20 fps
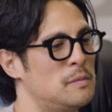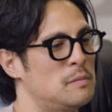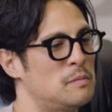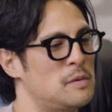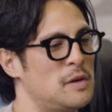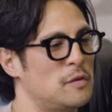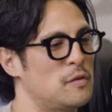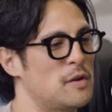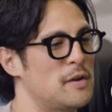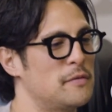
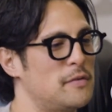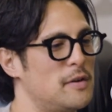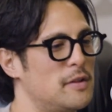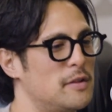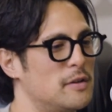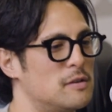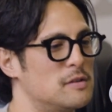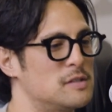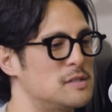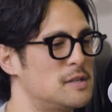my
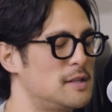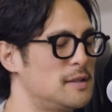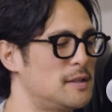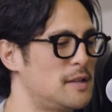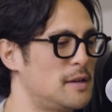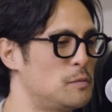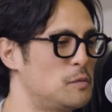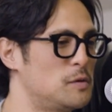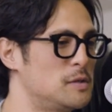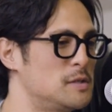grandfather
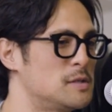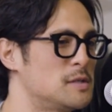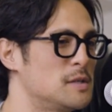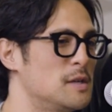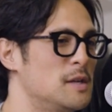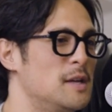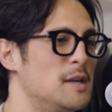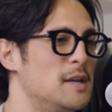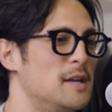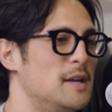Crescente was,
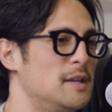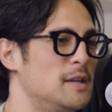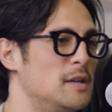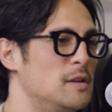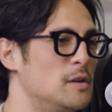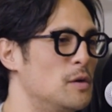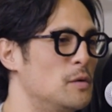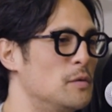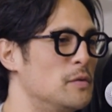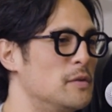
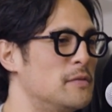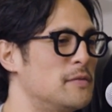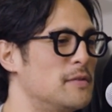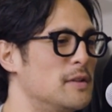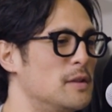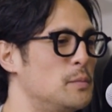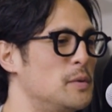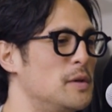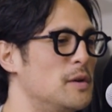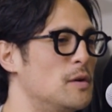you know, in the
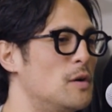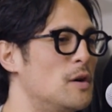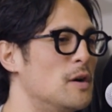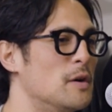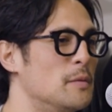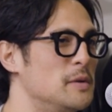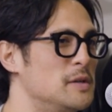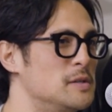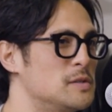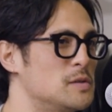Filipino
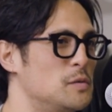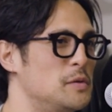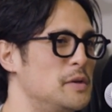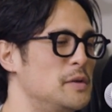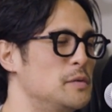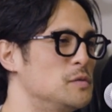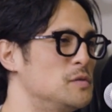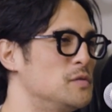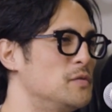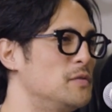army, so
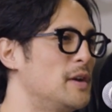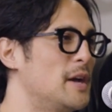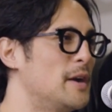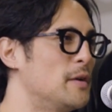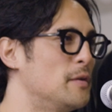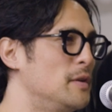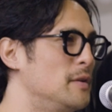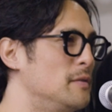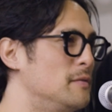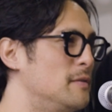he was
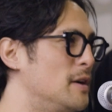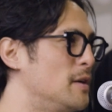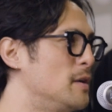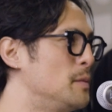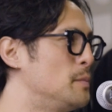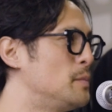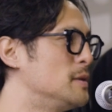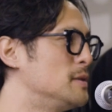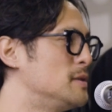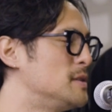very, very
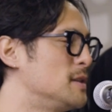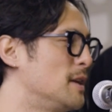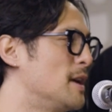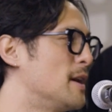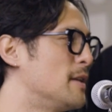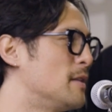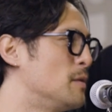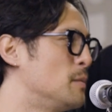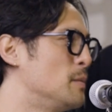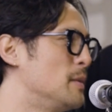put
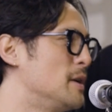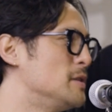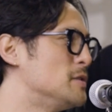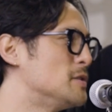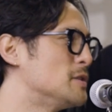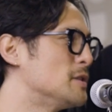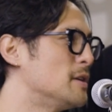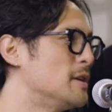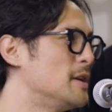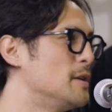together, made
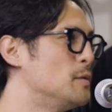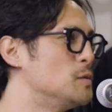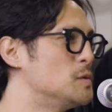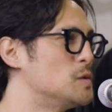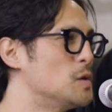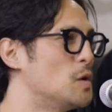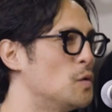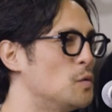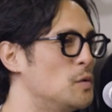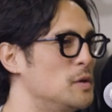sure he
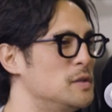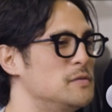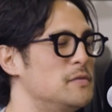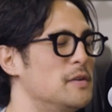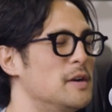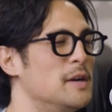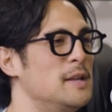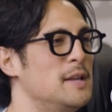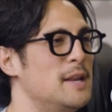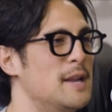was always
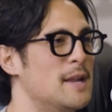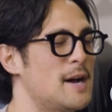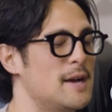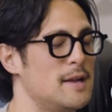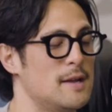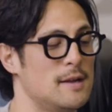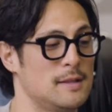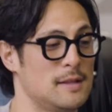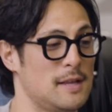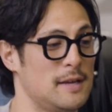very
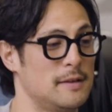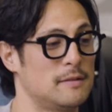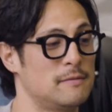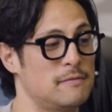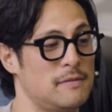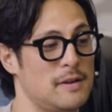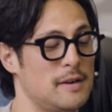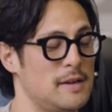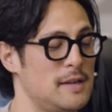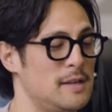
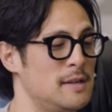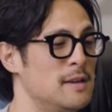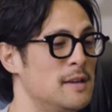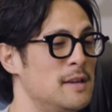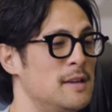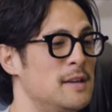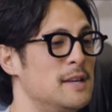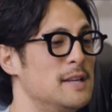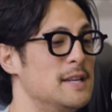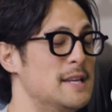very
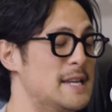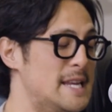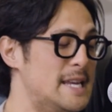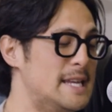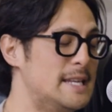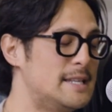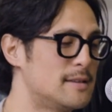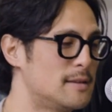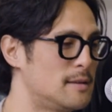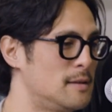
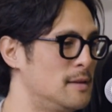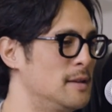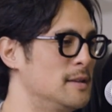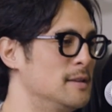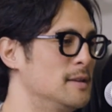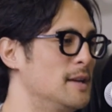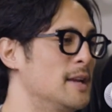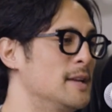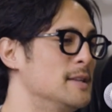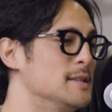neat
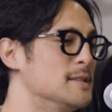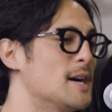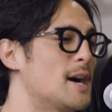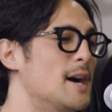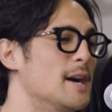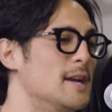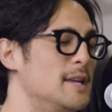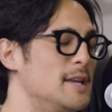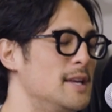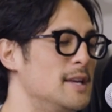and
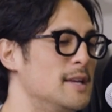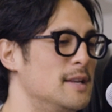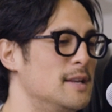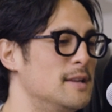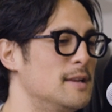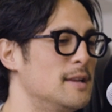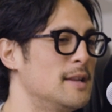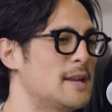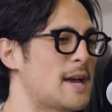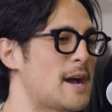tidy
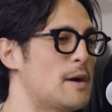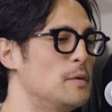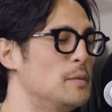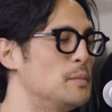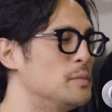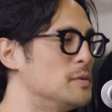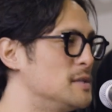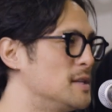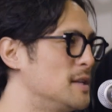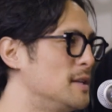in how he
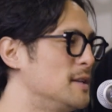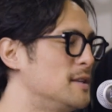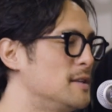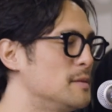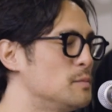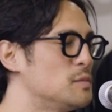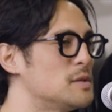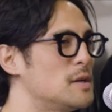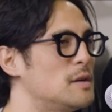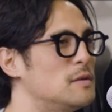presented
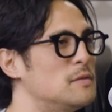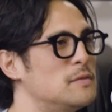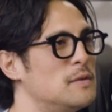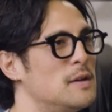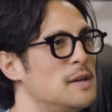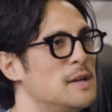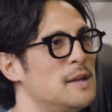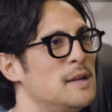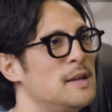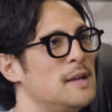himself.
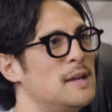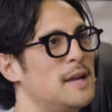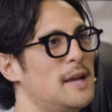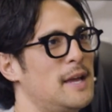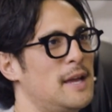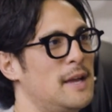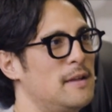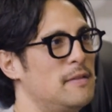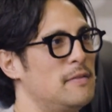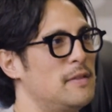
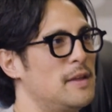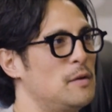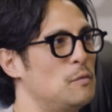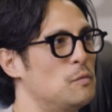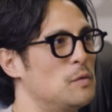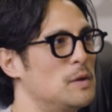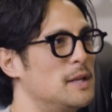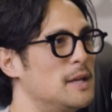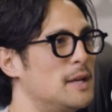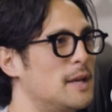And they
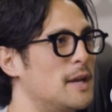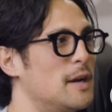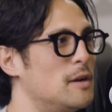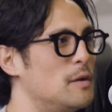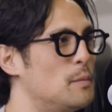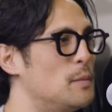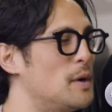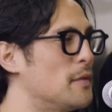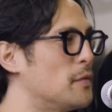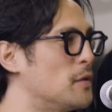really cared
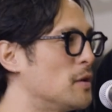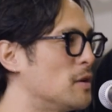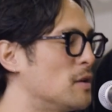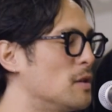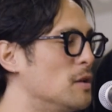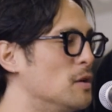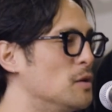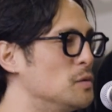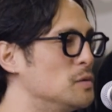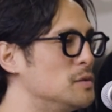about their
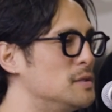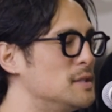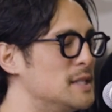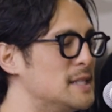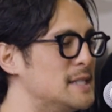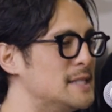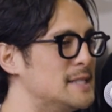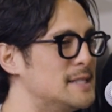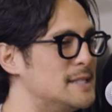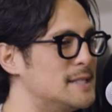clothes.
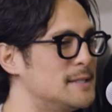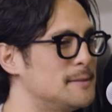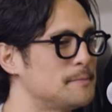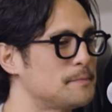And